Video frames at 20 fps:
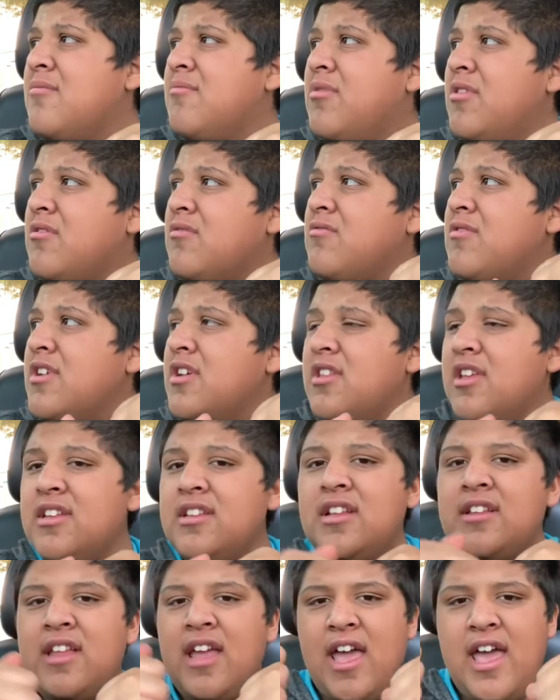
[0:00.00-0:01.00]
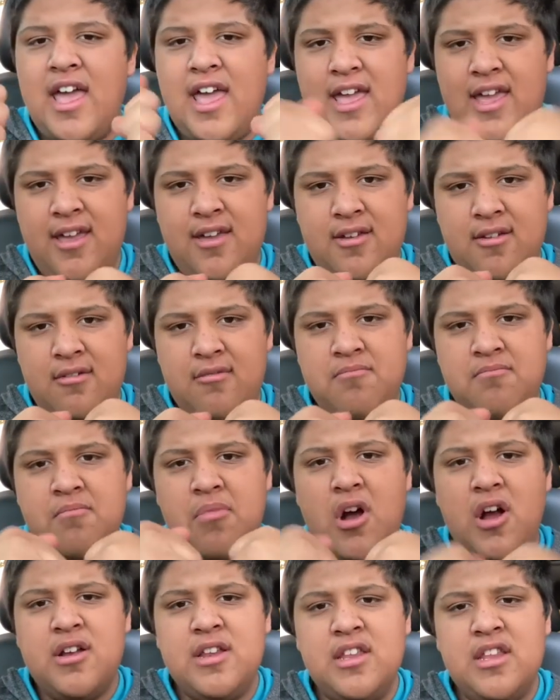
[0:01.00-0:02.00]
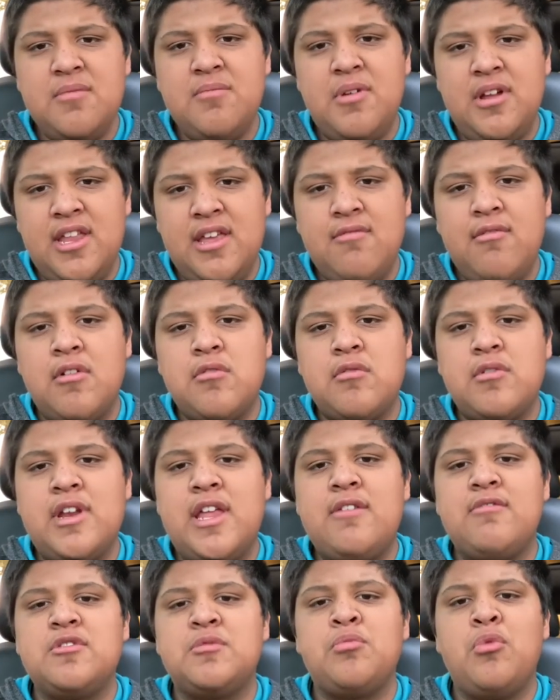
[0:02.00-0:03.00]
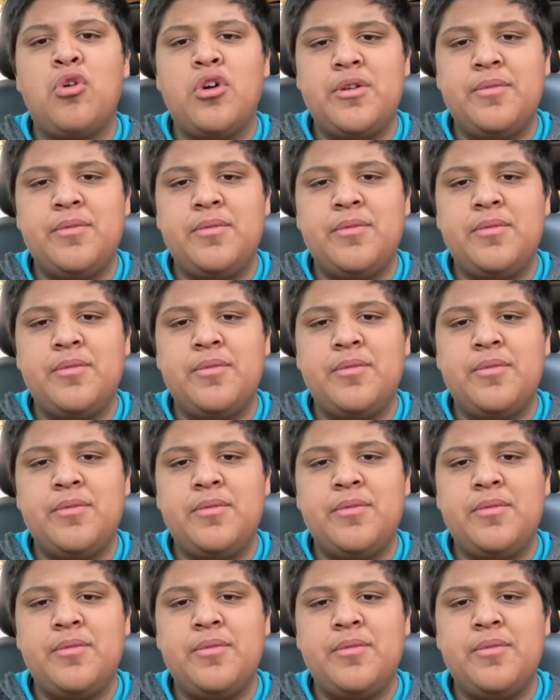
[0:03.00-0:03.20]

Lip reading: but really the day Bonnie the Bunny 118 was born.